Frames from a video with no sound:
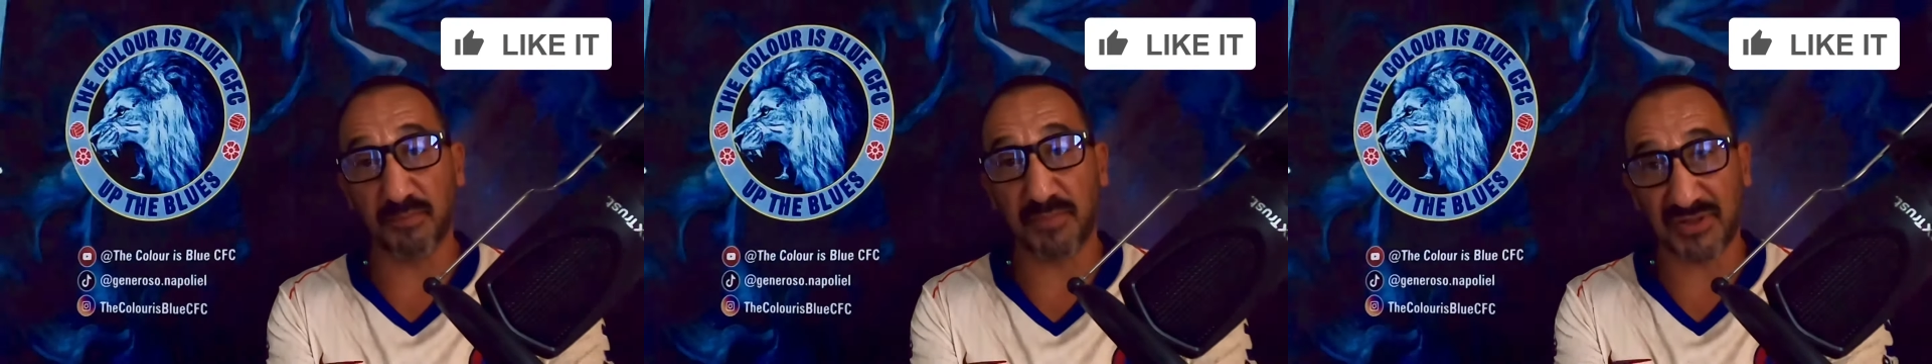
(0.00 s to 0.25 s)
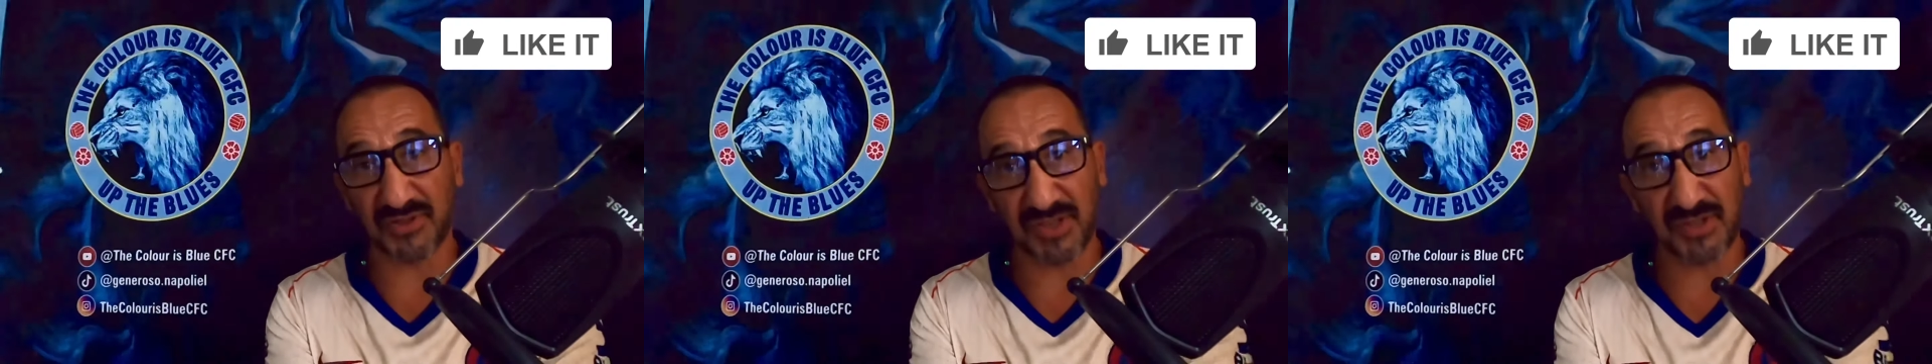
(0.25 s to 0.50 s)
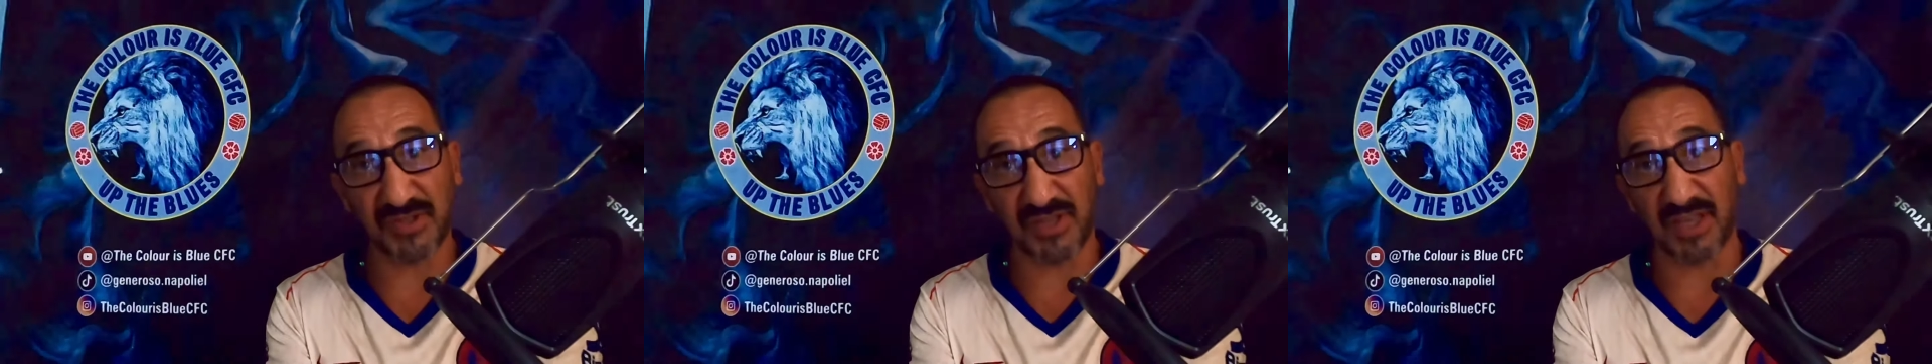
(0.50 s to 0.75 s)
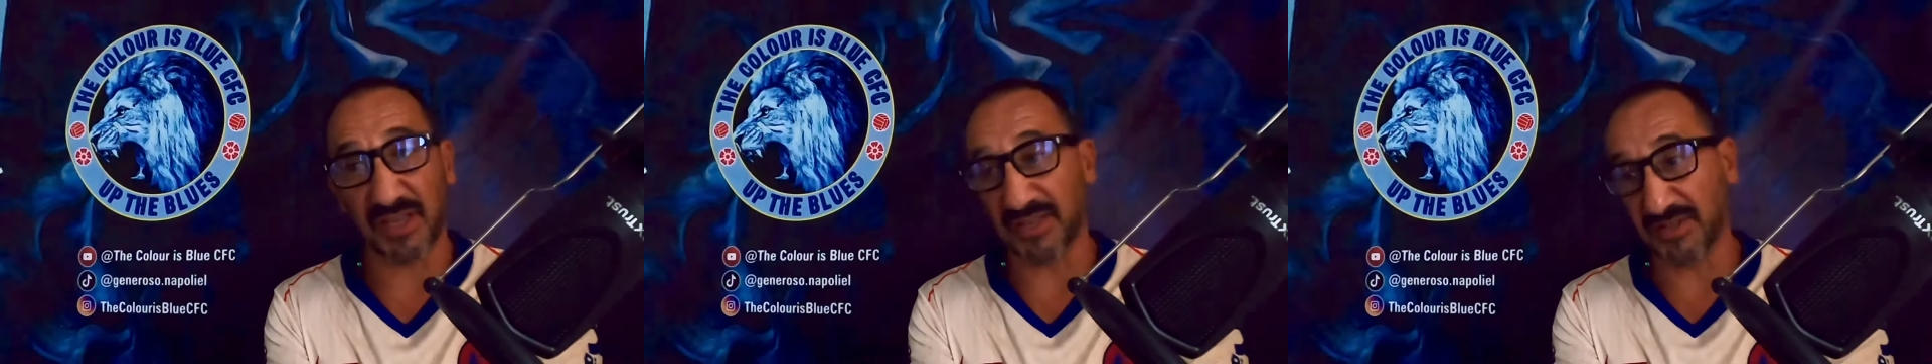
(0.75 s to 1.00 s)

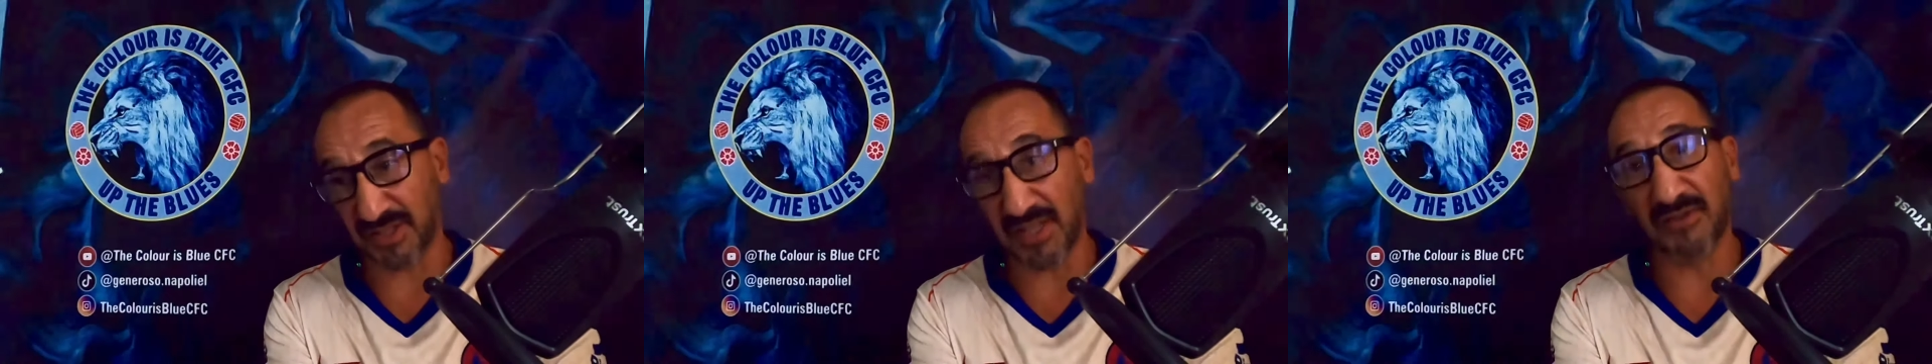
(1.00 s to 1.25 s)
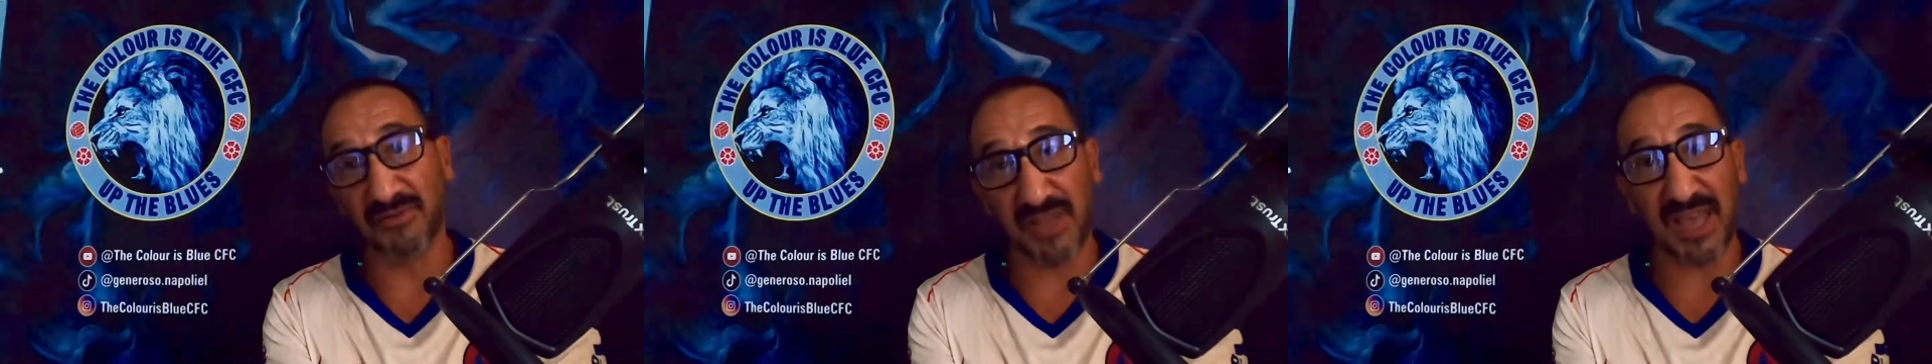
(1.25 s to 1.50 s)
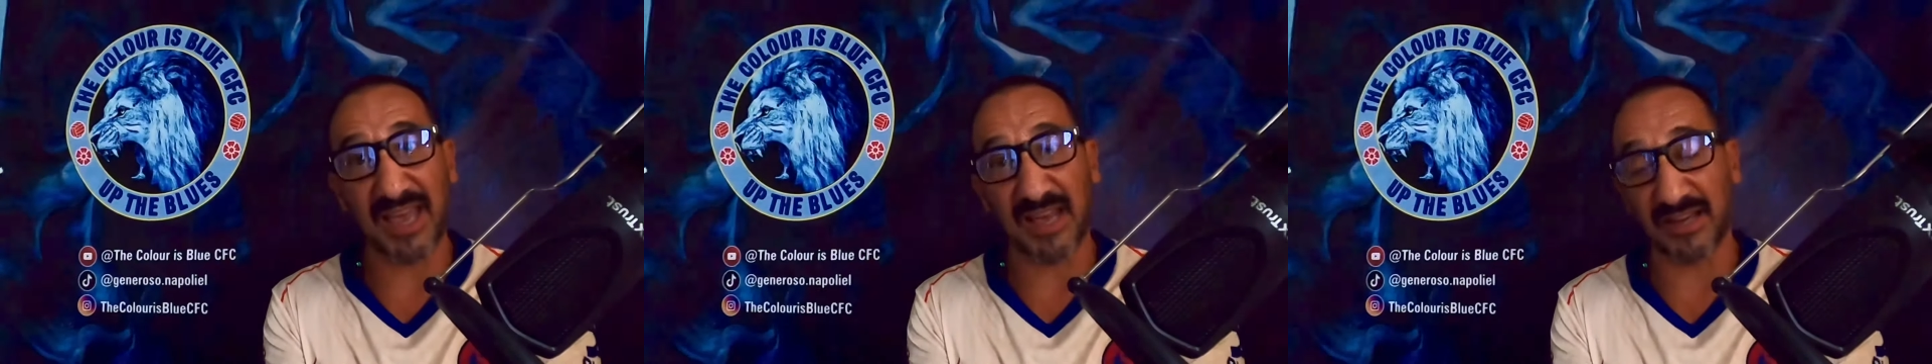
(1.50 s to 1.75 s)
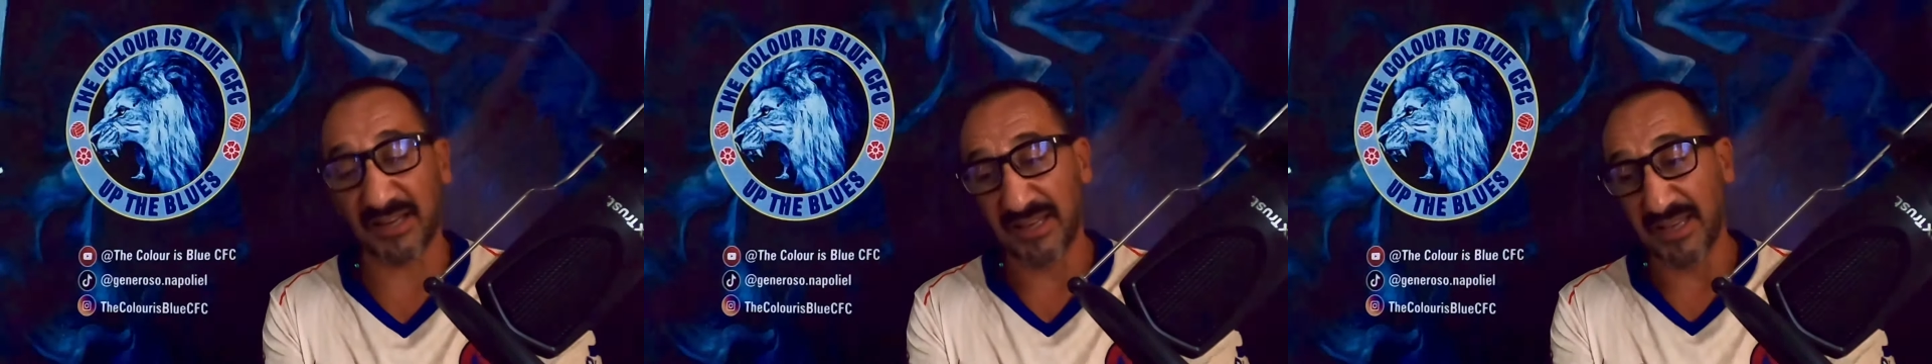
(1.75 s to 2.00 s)
persisting, is still
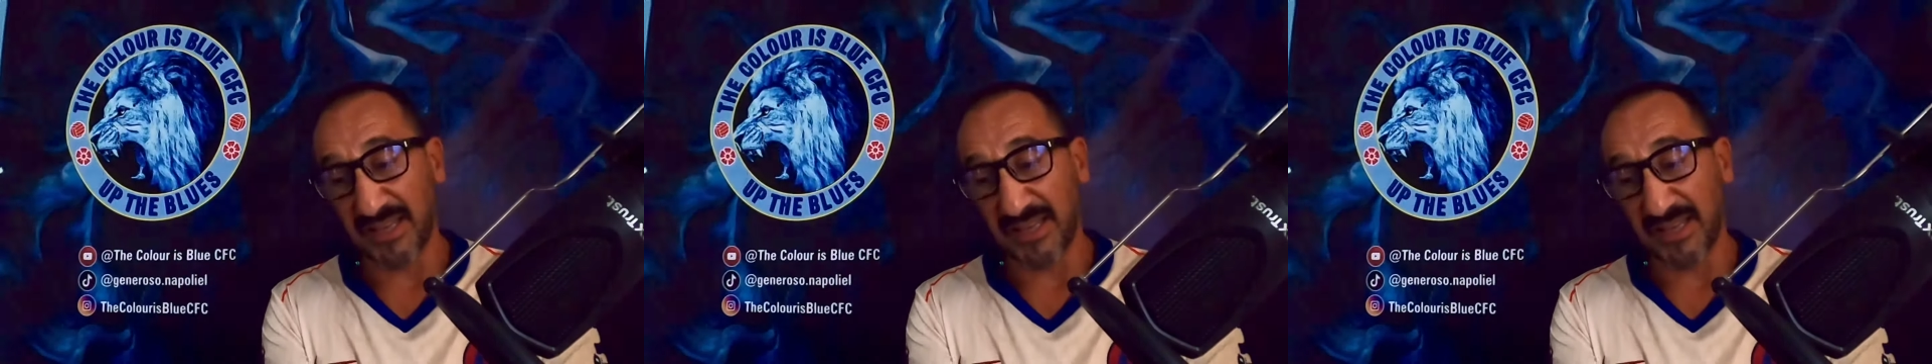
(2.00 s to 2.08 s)
there,